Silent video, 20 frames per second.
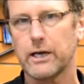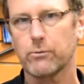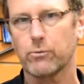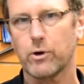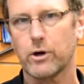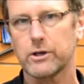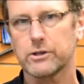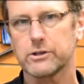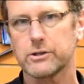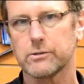
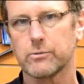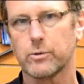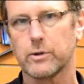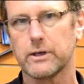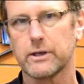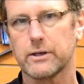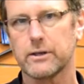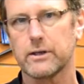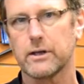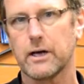wash it
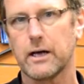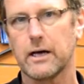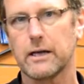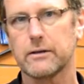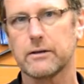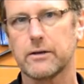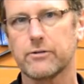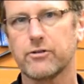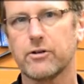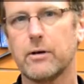with
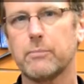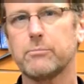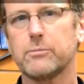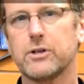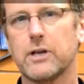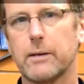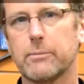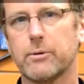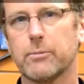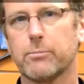some
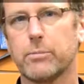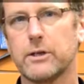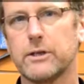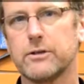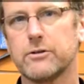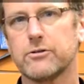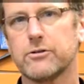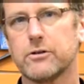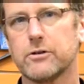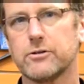type of
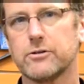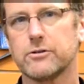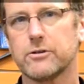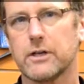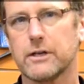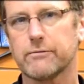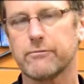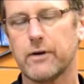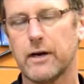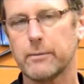bleach solution,
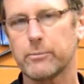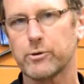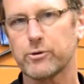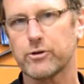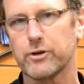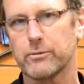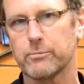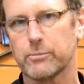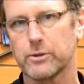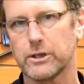like
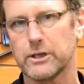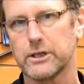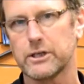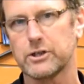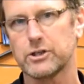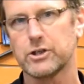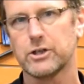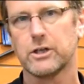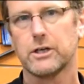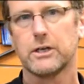5%
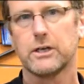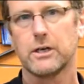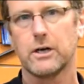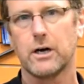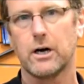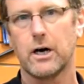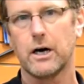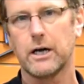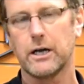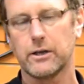bleach,
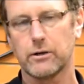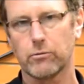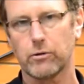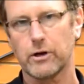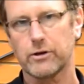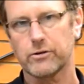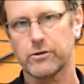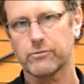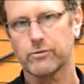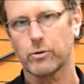and the
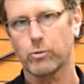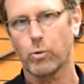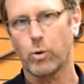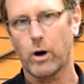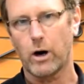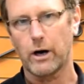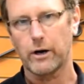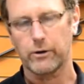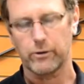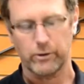rest of it
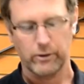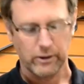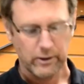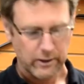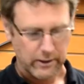water.